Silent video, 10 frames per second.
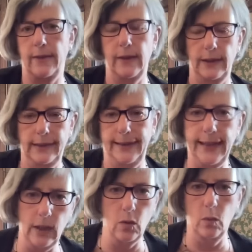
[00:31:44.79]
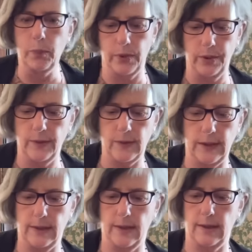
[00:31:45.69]
It's a legal
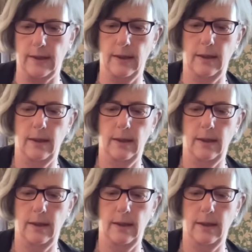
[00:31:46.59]
process.